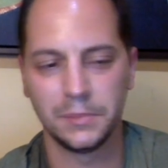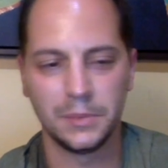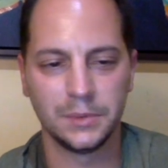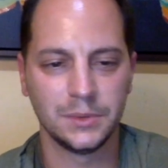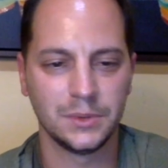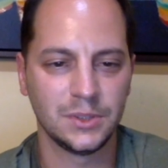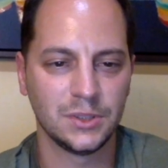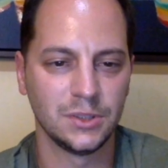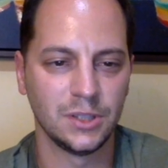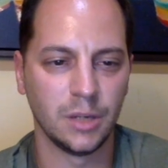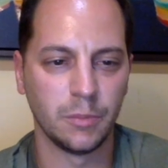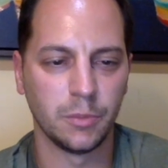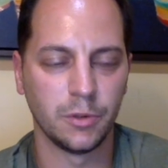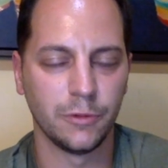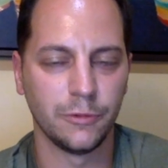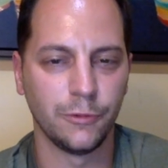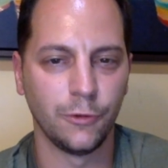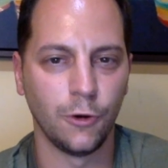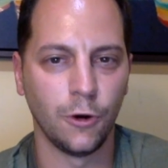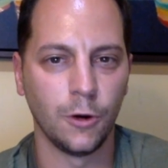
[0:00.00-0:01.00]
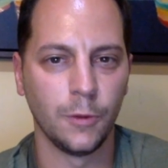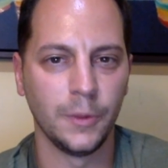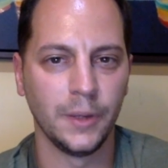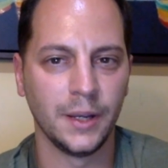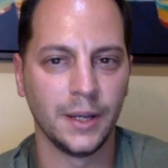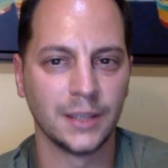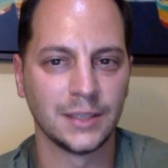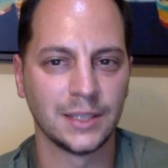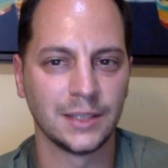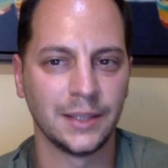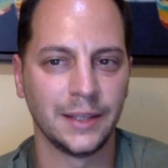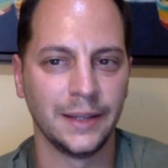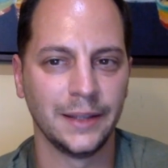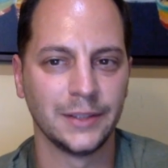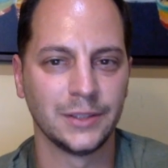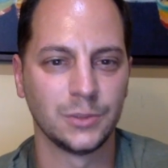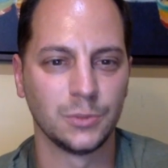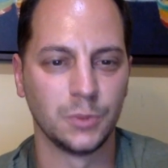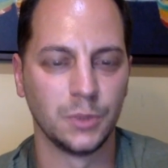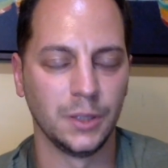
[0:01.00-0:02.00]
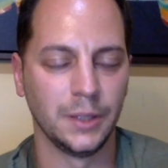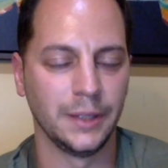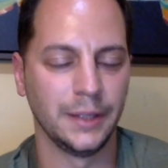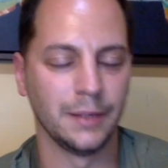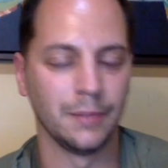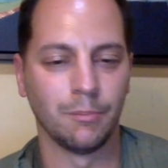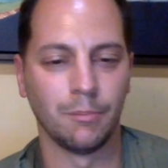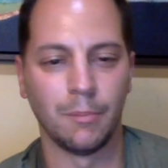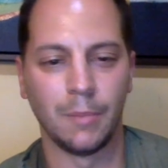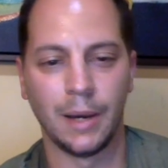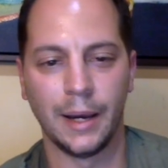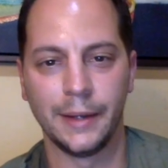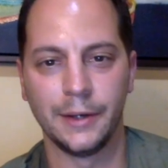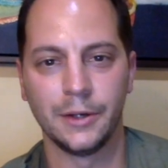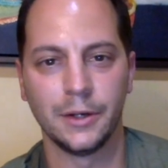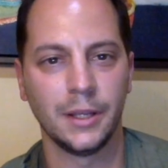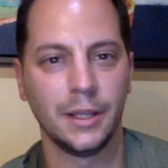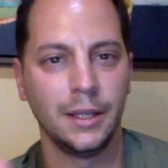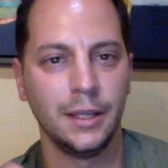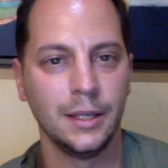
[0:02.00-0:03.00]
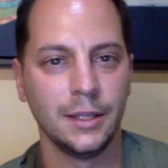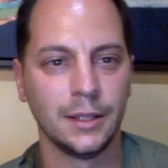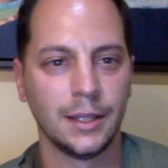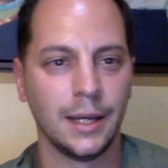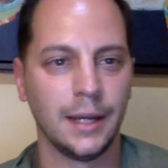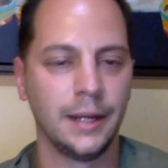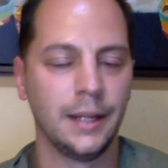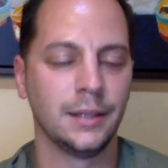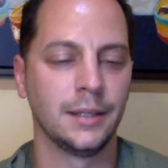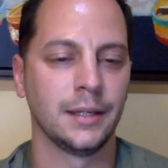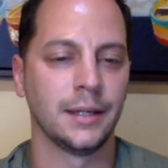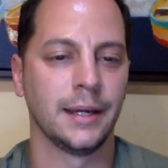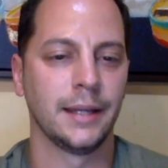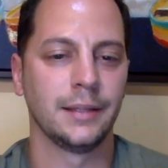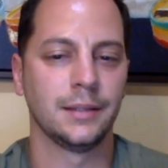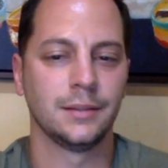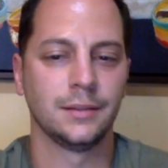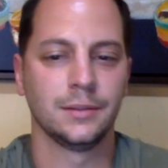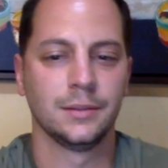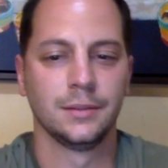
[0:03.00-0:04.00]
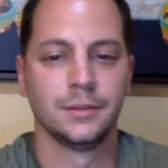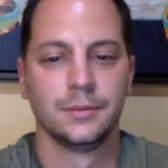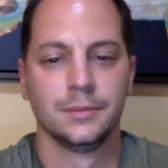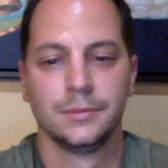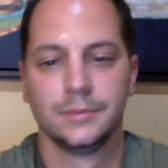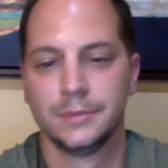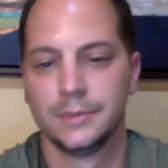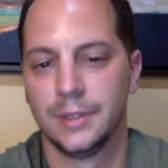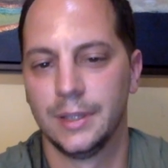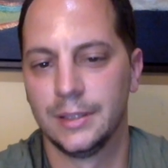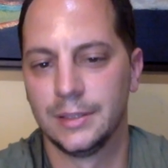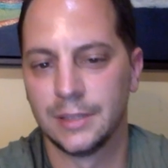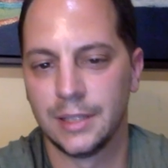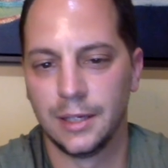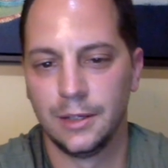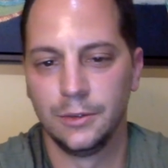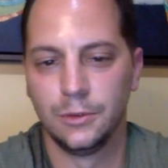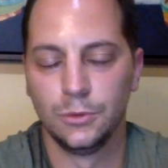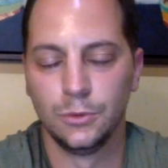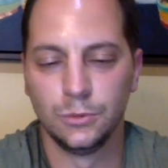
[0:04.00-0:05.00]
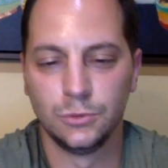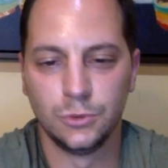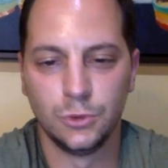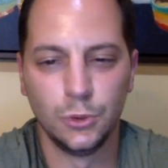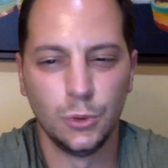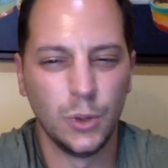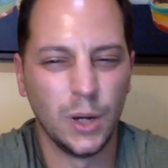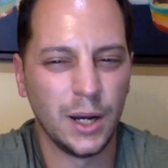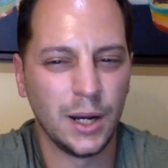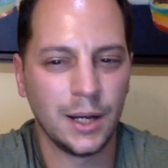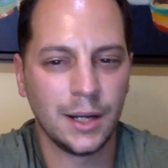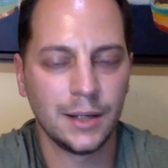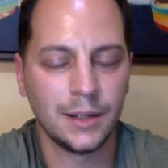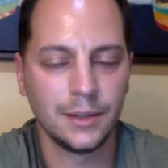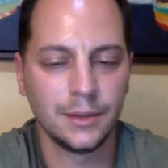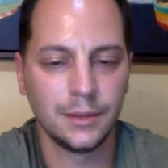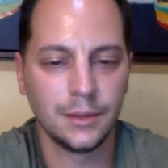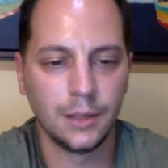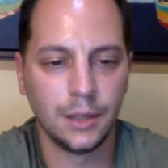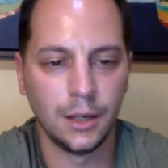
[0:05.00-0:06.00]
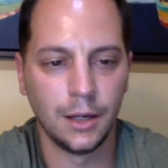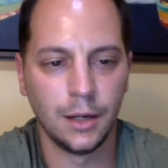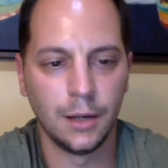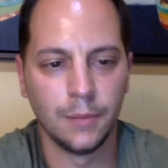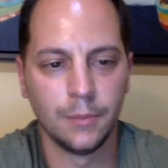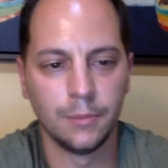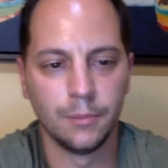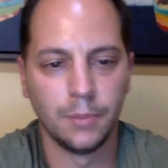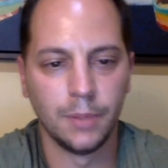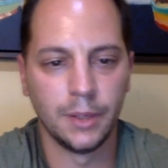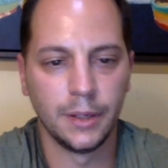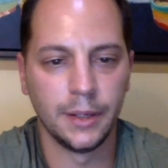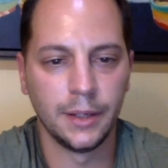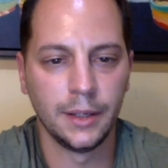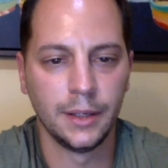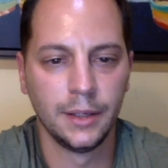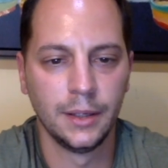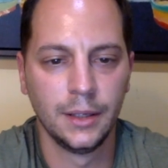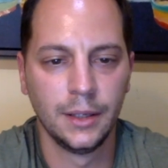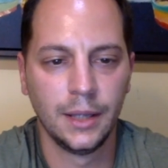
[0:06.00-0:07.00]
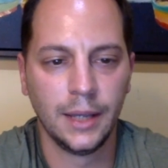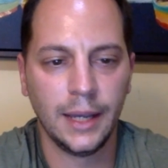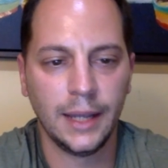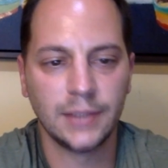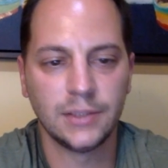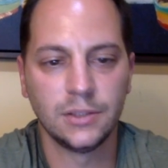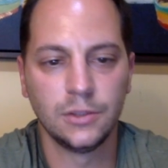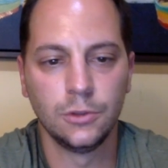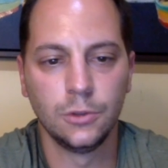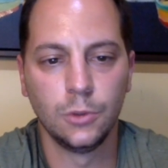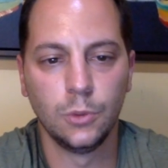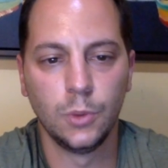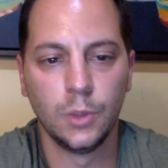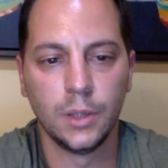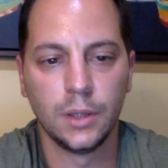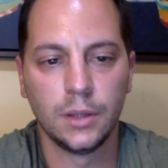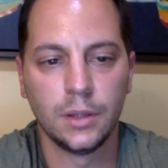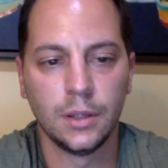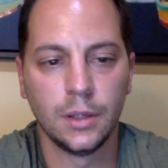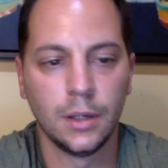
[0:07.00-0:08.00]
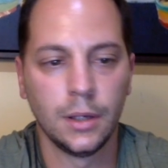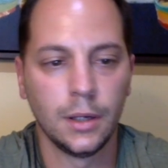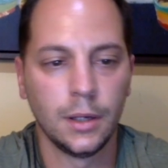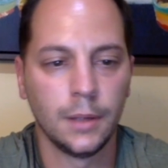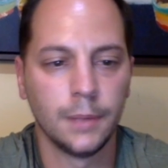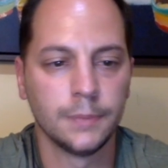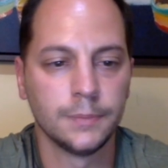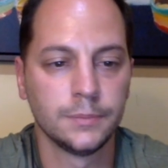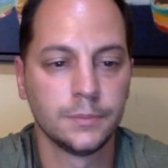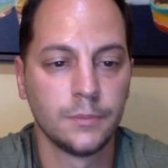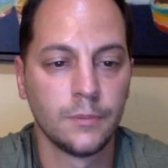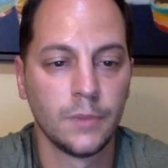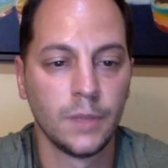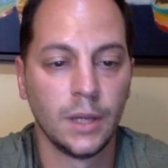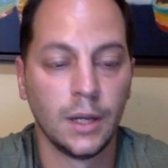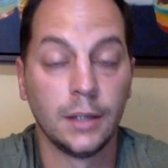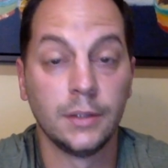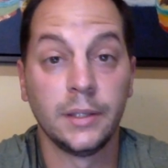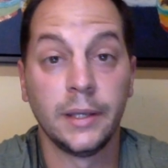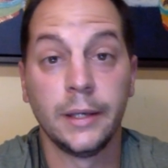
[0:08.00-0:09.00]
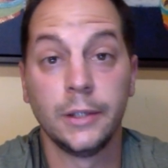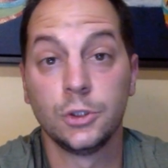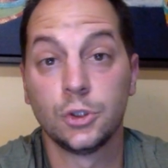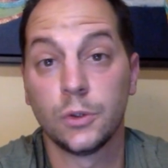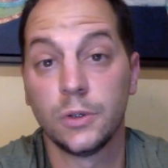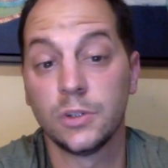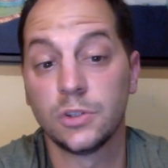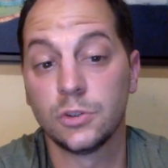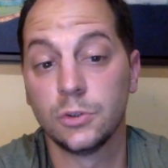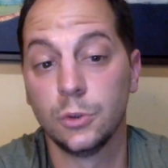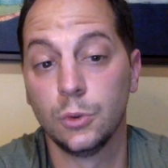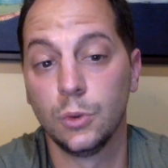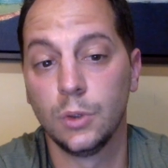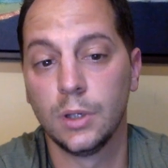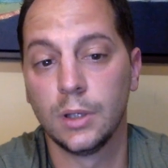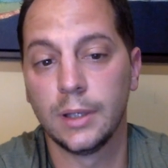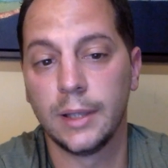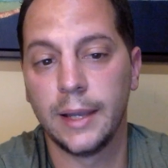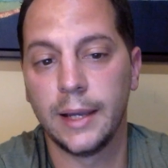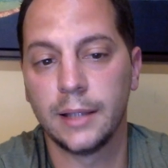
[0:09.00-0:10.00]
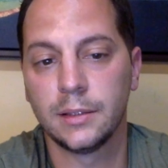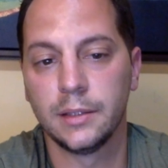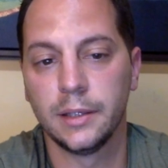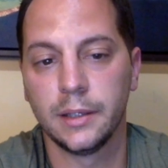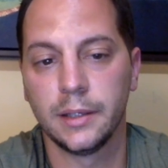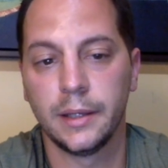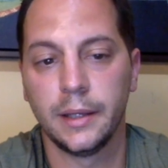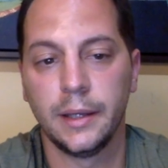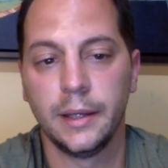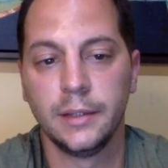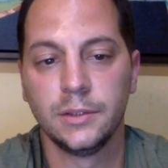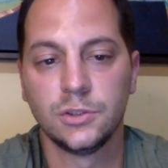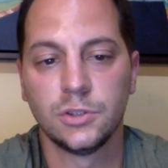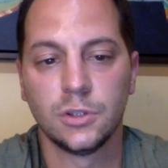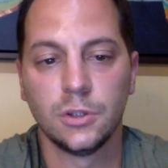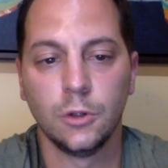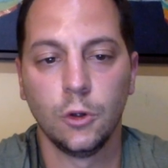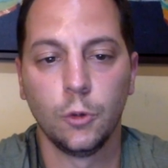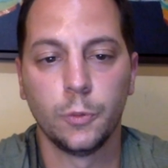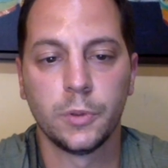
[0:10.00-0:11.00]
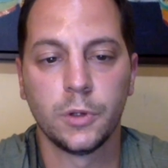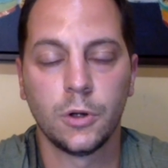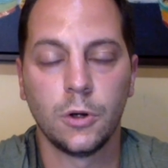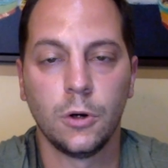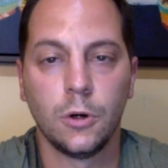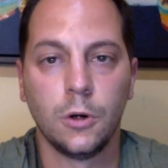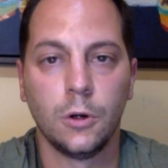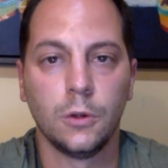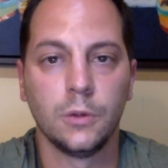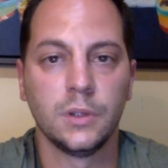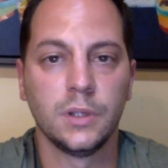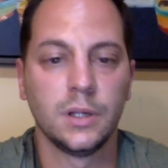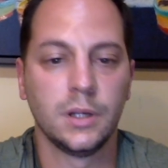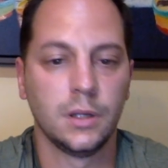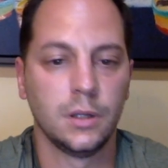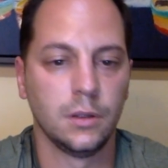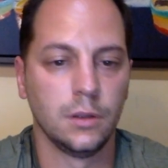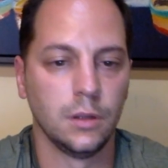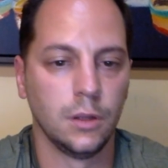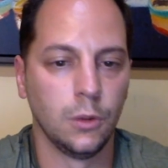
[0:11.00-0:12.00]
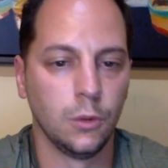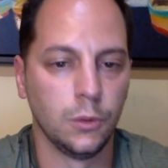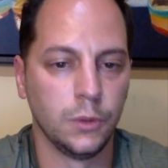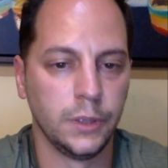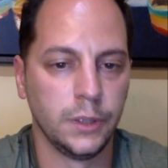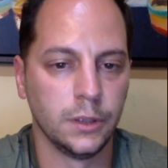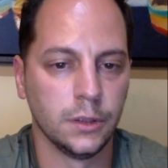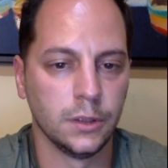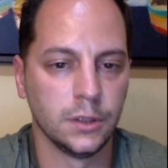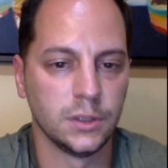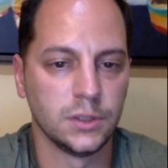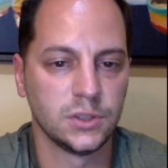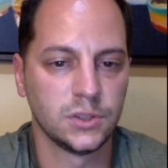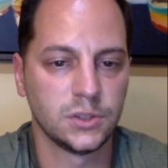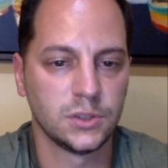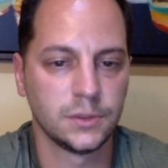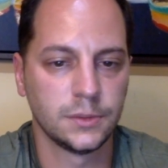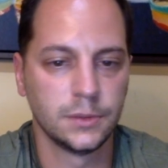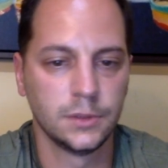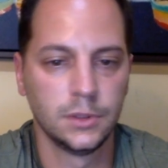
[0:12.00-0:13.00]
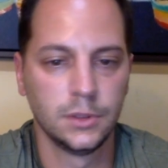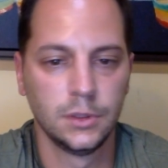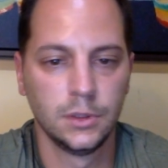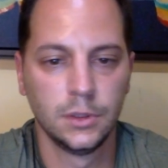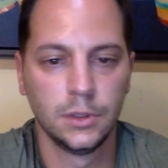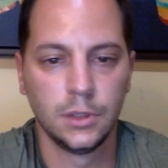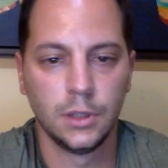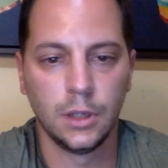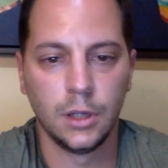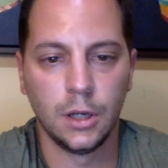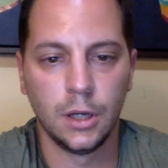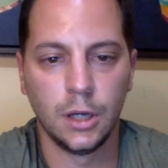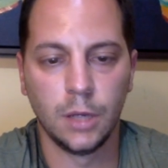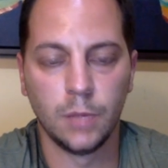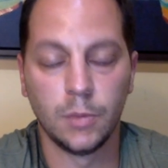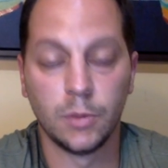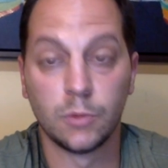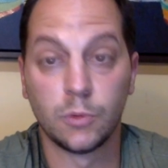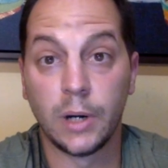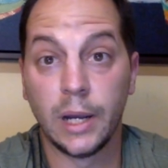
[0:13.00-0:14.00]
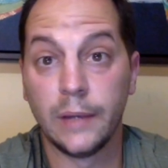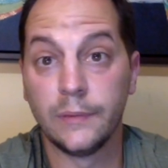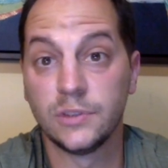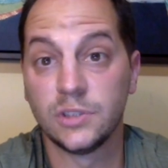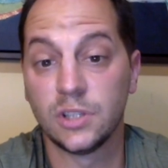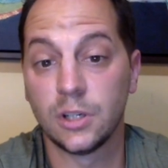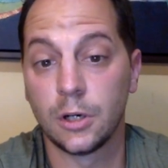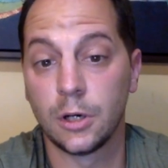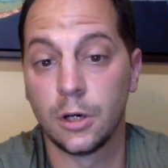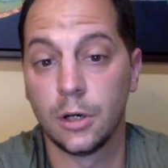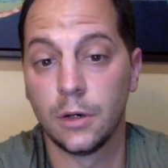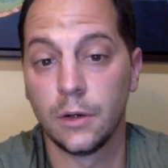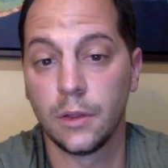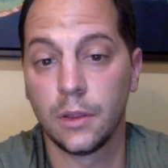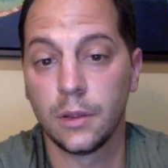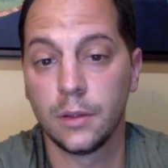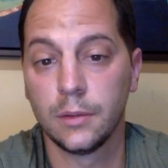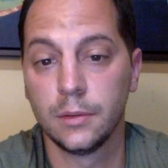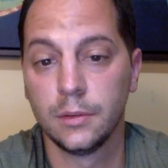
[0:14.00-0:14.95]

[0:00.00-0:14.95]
It's number 4 because I think it's really a minor key and not anything that's going to do too hot. But it has to do with a dangerous new galactic interloper called the Colonialist. Arrives to Earth